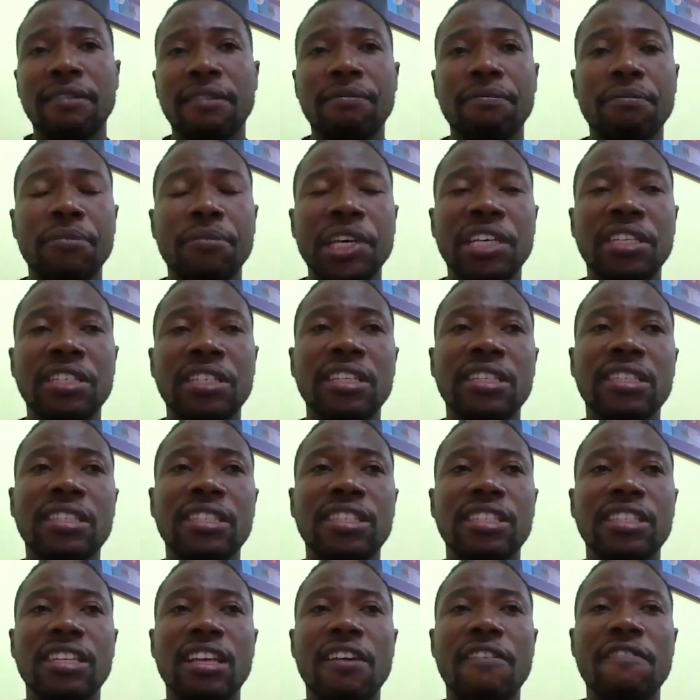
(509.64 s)
makes it
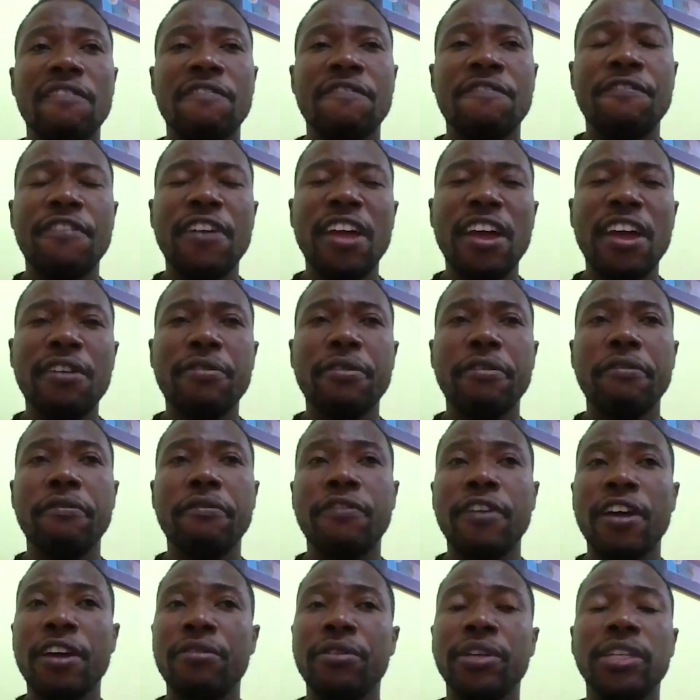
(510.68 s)
very,
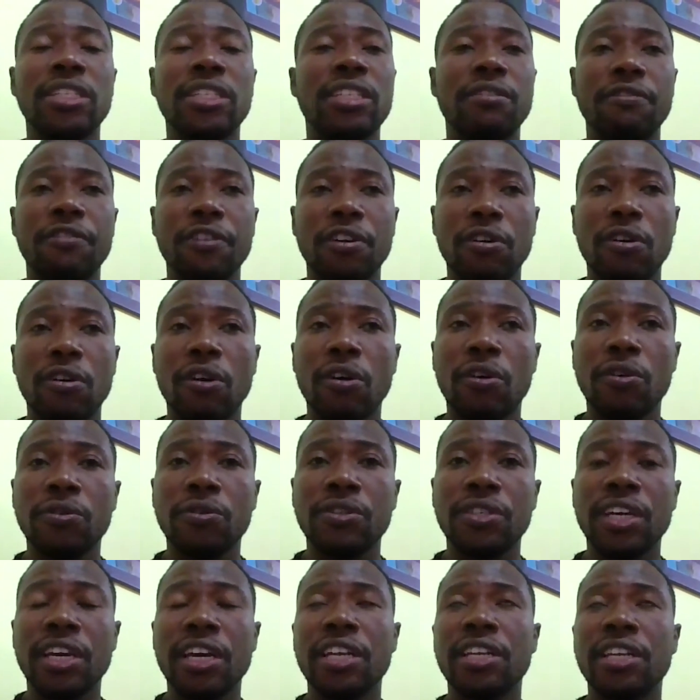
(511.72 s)
very
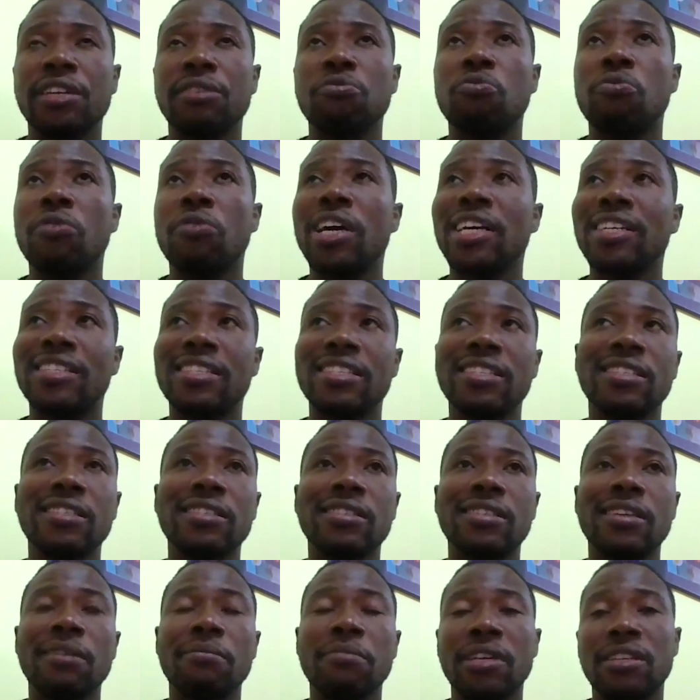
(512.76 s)
difficult and
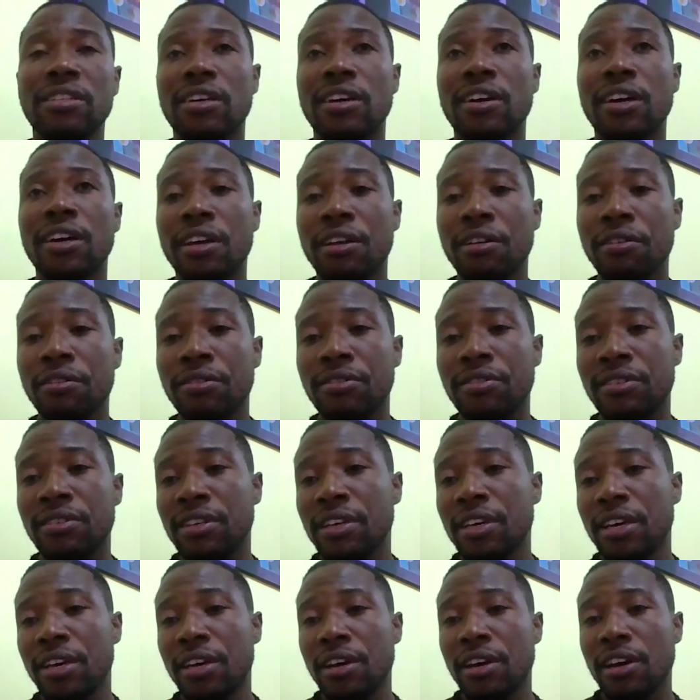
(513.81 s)
worsens the mental health
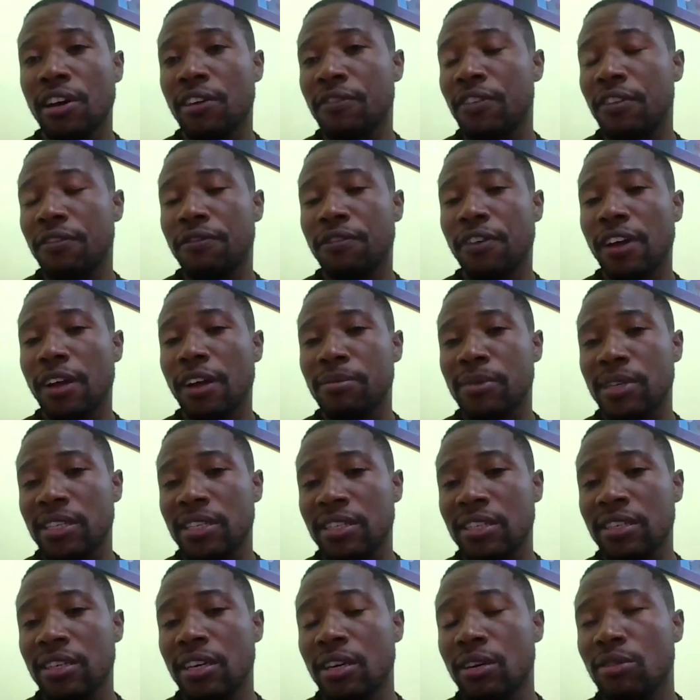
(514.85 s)
of the
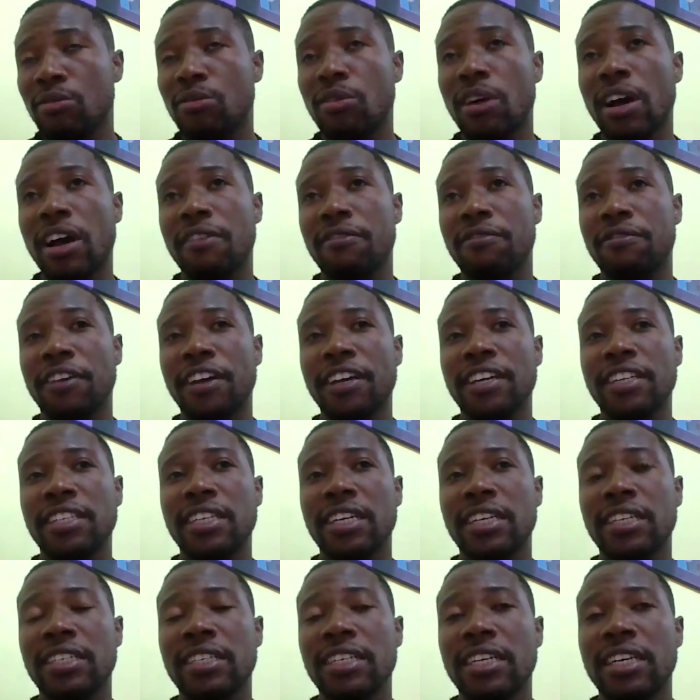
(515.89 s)
family who are
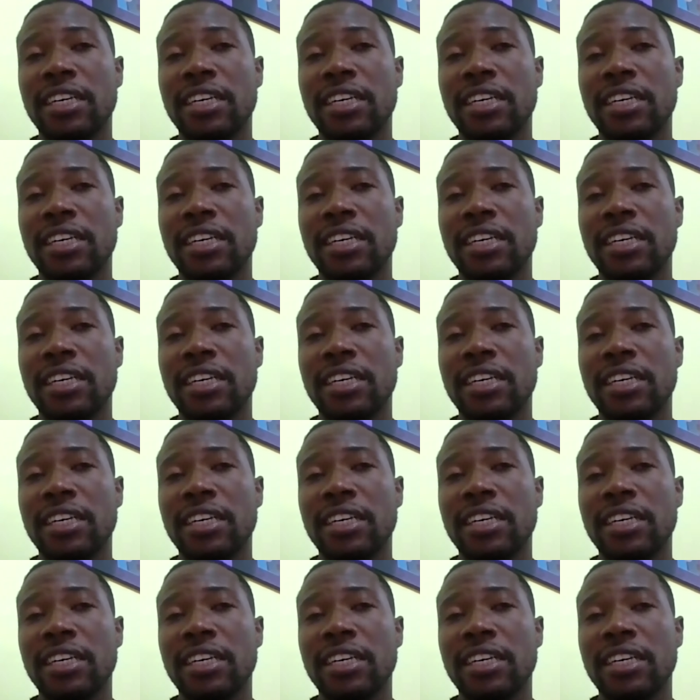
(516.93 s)
affected.